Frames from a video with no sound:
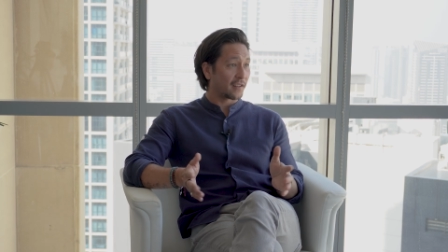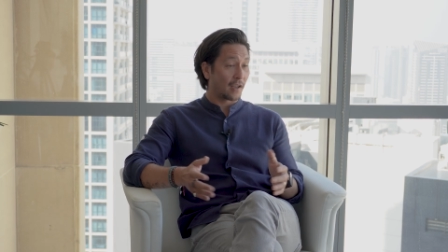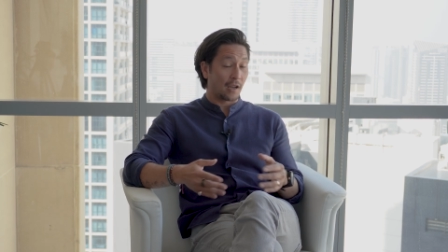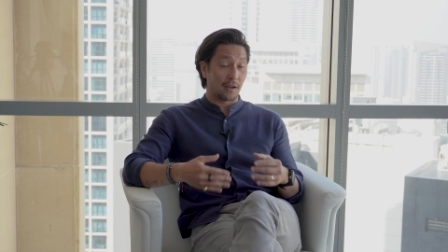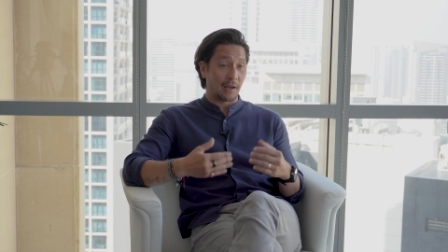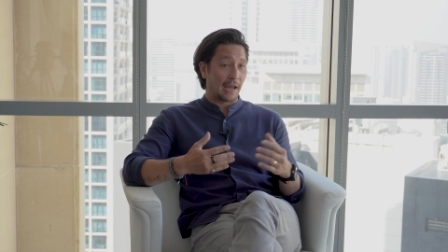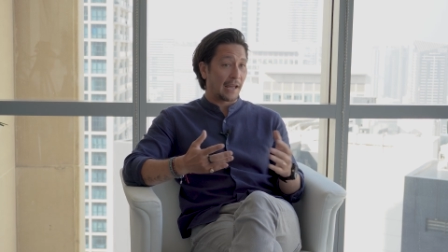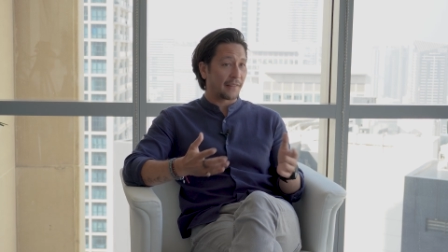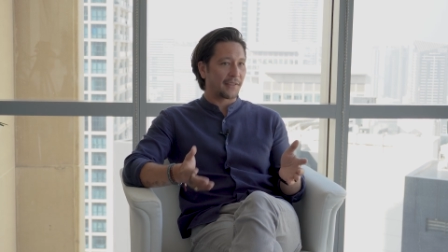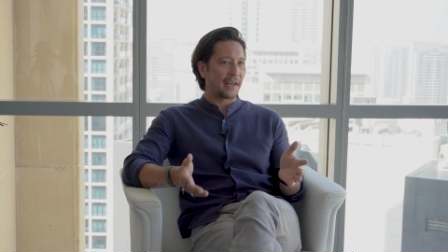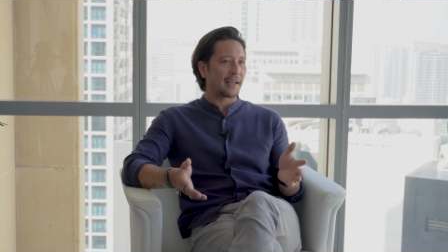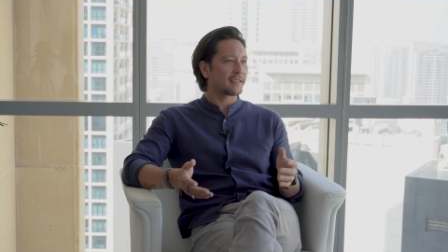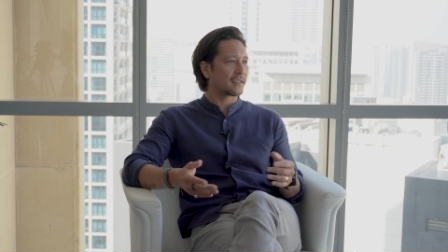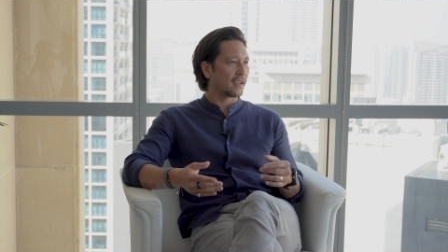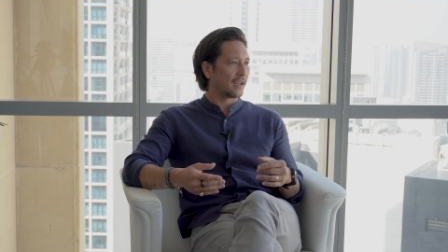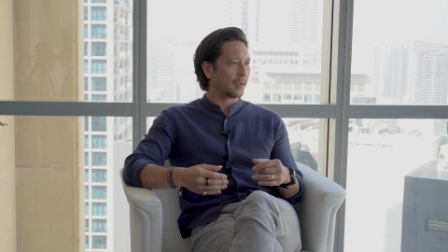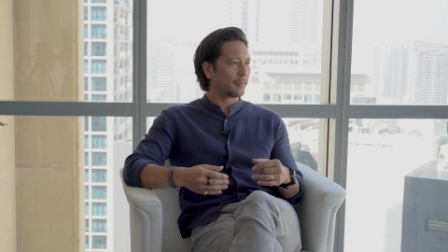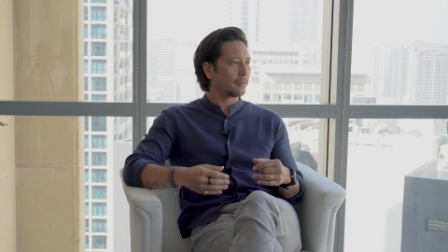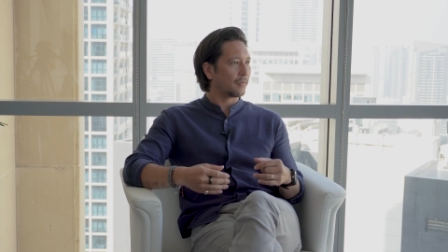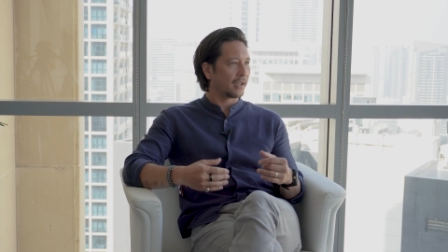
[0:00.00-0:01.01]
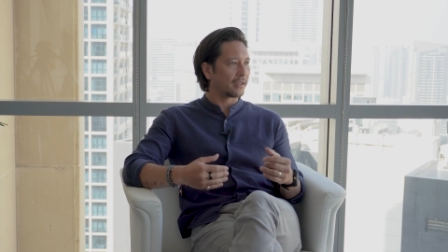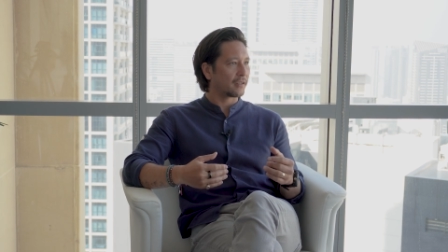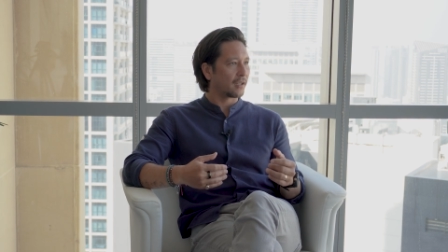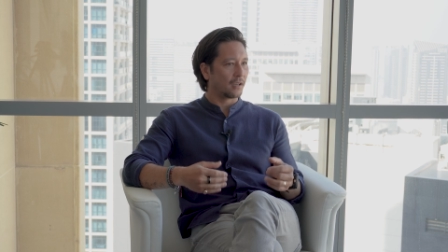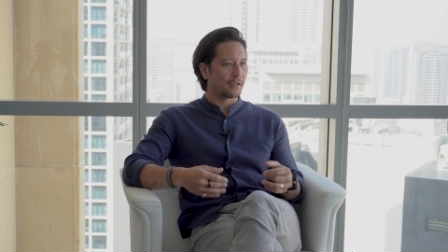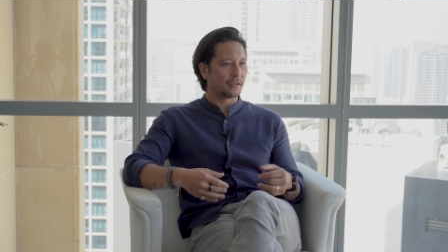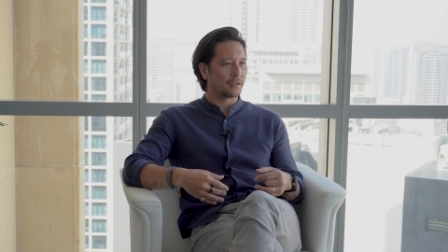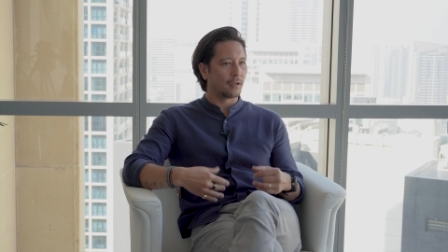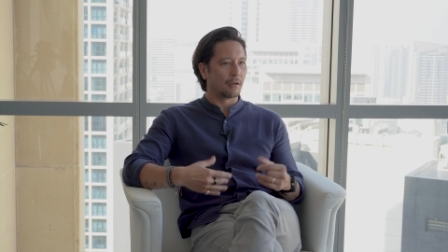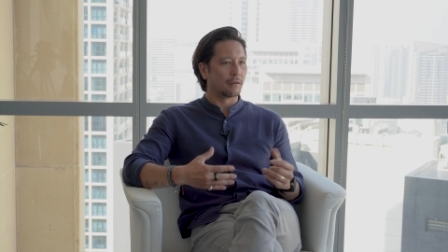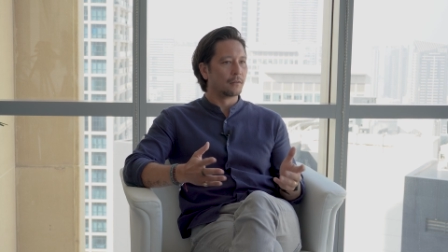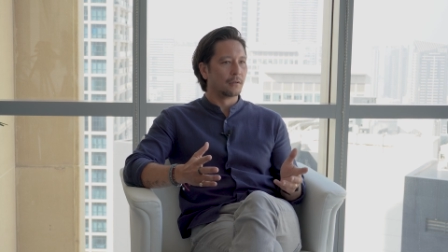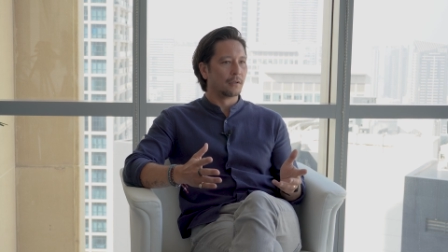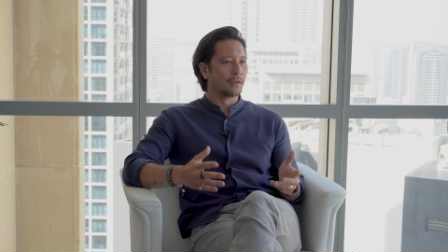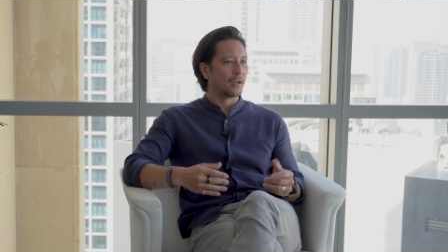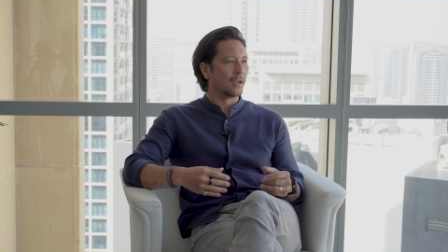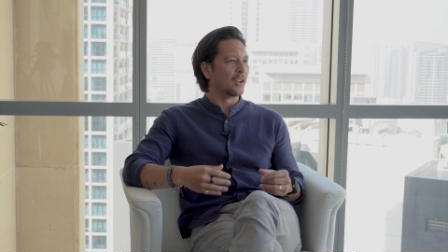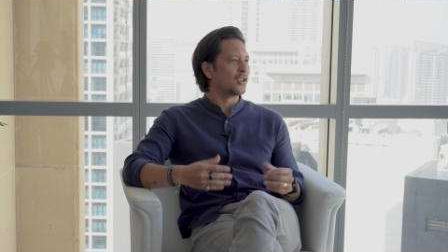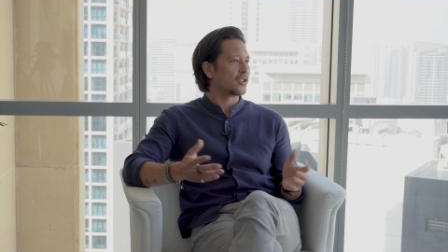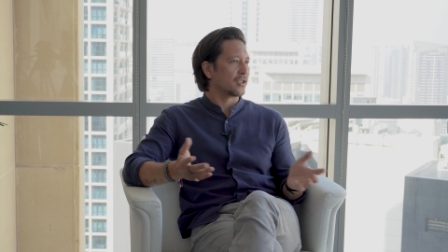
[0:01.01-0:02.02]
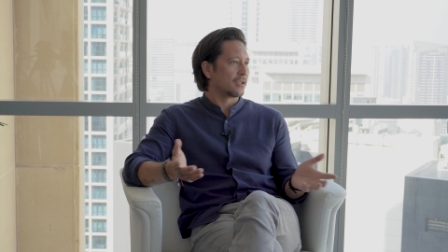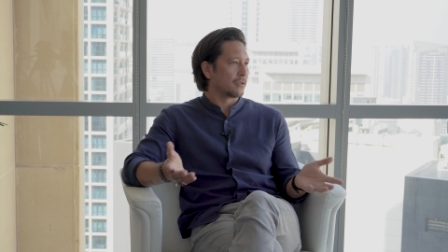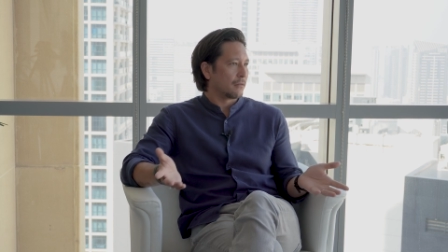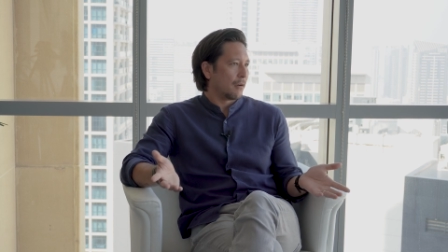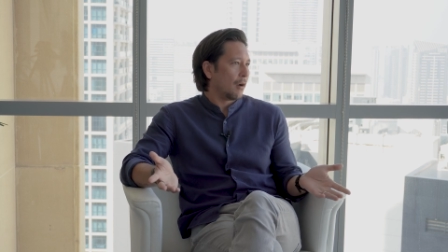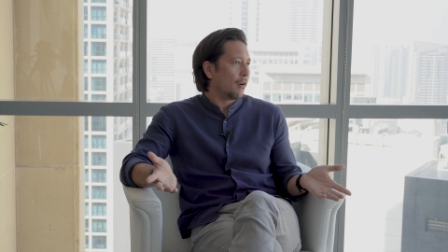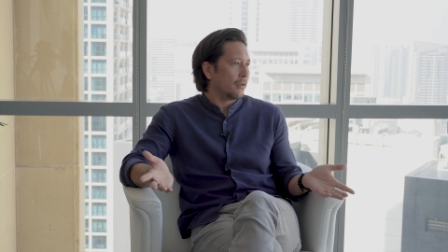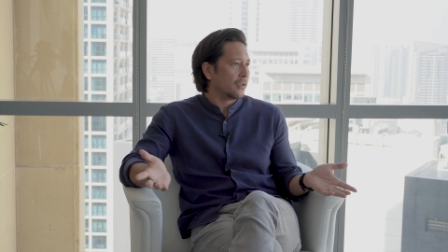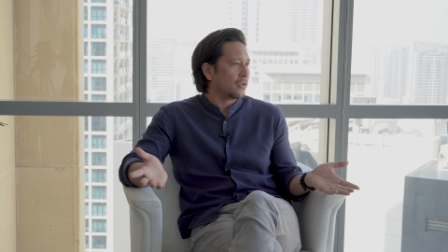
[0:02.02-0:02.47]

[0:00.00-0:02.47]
So uh, at that time, I thought, you know, it's just oh,